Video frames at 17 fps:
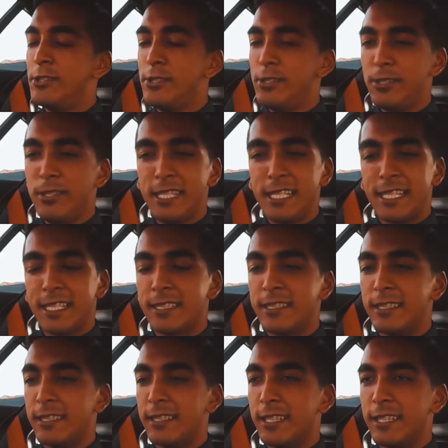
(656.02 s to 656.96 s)
Truly
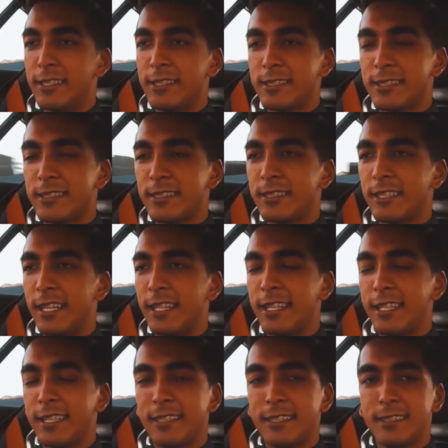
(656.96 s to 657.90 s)
excellent. I
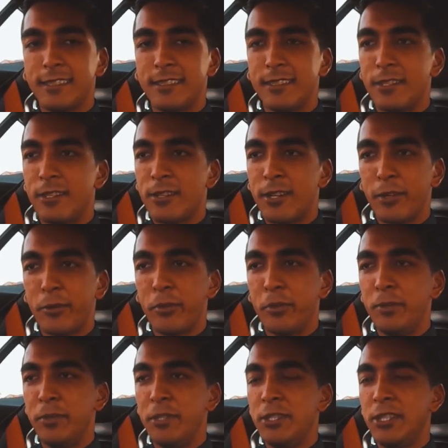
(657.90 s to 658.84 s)
think this is an
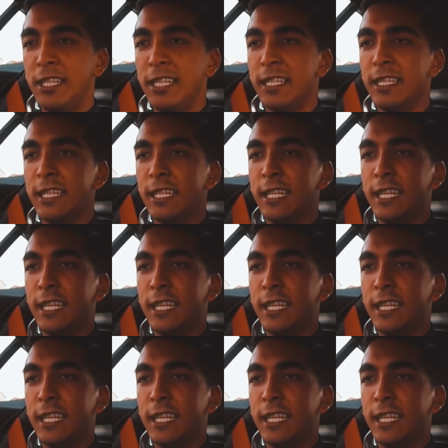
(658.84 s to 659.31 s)
incredible machine.